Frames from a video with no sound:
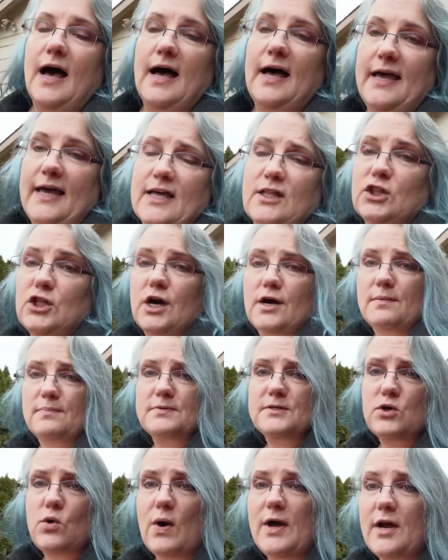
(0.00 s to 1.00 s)
Uh, in
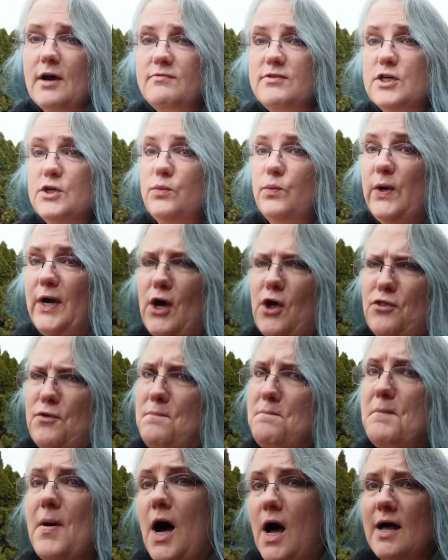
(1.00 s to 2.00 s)
LARPs, quite often we call
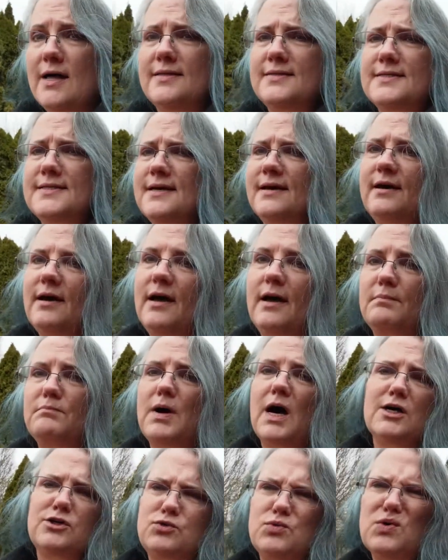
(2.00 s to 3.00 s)
them mods, uh,
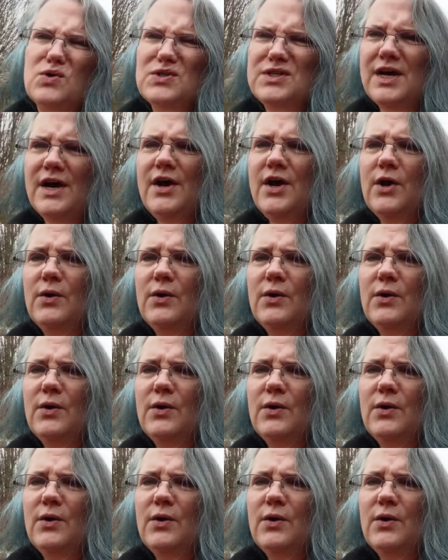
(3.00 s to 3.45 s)
modules,